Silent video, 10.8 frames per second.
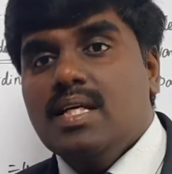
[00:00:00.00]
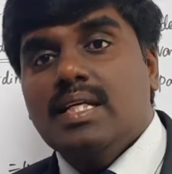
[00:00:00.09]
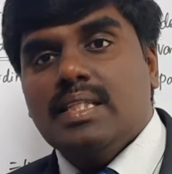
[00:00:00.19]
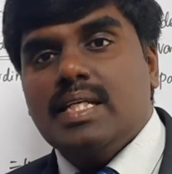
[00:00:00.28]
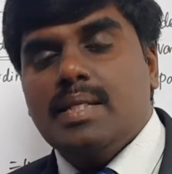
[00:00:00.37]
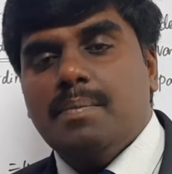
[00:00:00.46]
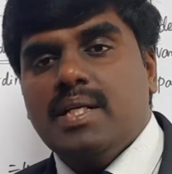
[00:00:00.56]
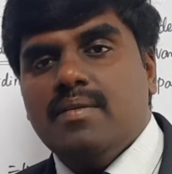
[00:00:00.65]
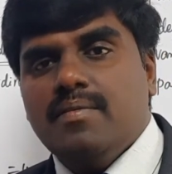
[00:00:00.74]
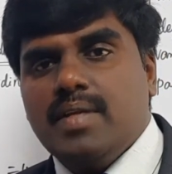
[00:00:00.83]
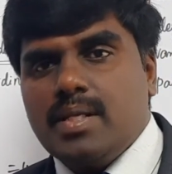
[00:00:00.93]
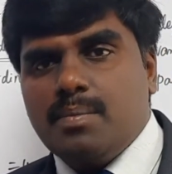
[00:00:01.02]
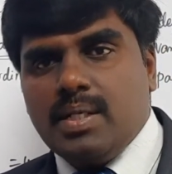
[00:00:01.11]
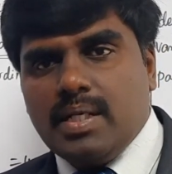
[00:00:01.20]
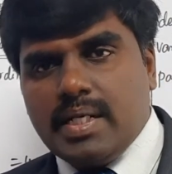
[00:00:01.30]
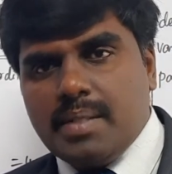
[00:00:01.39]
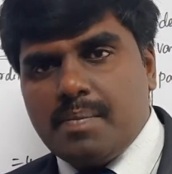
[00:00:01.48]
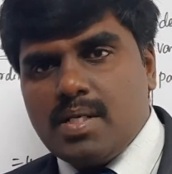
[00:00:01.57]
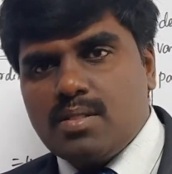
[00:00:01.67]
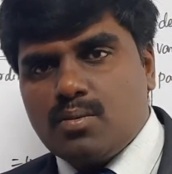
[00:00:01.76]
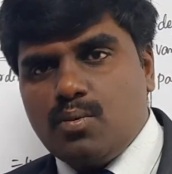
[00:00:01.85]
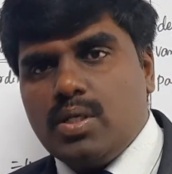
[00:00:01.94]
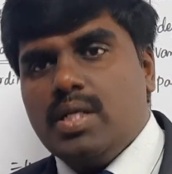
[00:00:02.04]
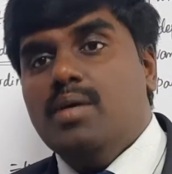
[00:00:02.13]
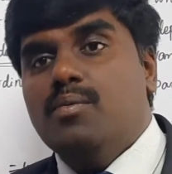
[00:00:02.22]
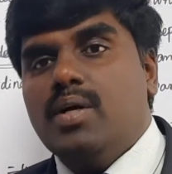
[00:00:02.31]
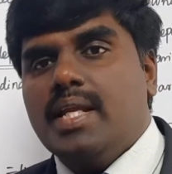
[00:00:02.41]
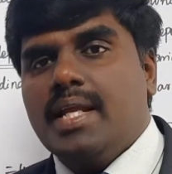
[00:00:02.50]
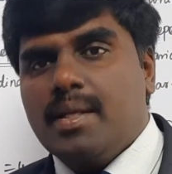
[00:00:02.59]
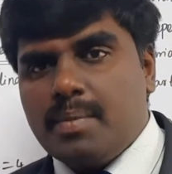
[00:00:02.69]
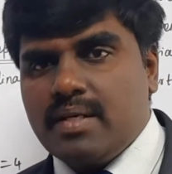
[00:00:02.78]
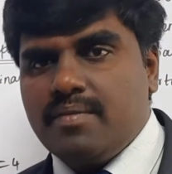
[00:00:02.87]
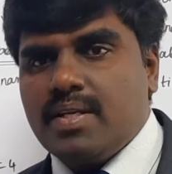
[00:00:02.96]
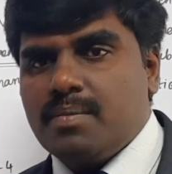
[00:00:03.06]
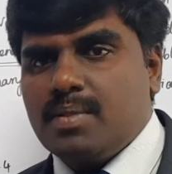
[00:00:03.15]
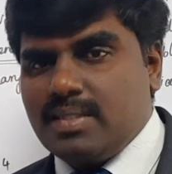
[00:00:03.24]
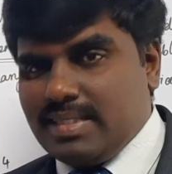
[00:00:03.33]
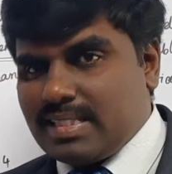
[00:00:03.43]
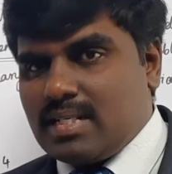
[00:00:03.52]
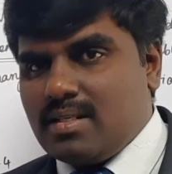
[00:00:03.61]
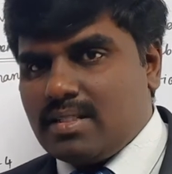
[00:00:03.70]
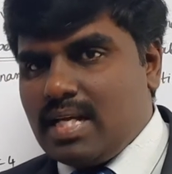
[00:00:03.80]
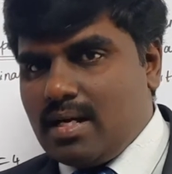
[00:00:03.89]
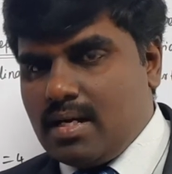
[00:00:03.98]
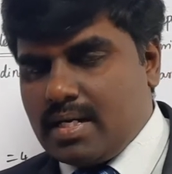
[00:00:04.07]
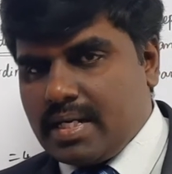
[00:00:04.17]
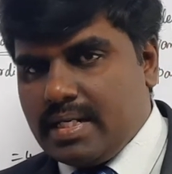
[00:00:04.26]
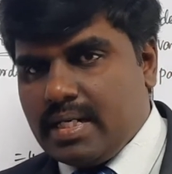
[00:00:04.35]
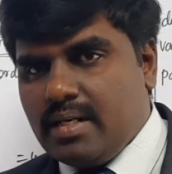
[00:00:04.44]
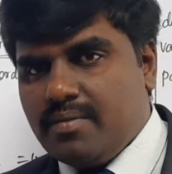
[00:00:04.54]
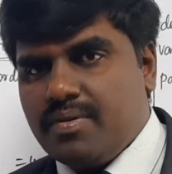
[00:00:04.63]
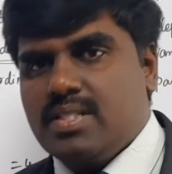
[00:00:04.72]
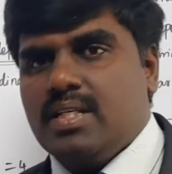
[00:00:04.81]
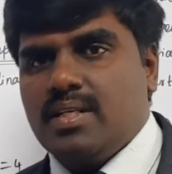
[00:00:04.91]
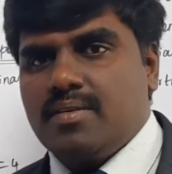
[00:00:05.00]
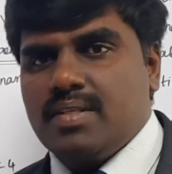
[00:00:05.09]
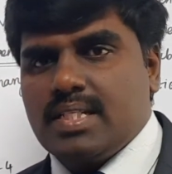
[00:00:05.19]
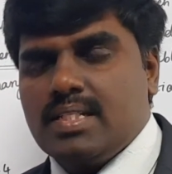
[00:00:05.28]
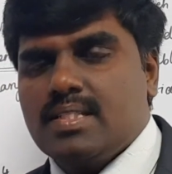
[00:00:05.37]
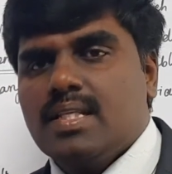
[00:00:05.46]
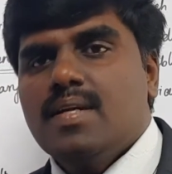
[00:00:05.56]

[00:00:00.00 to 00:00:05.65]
the dependent variable depends only one independent variable is called the ordinary differential equations.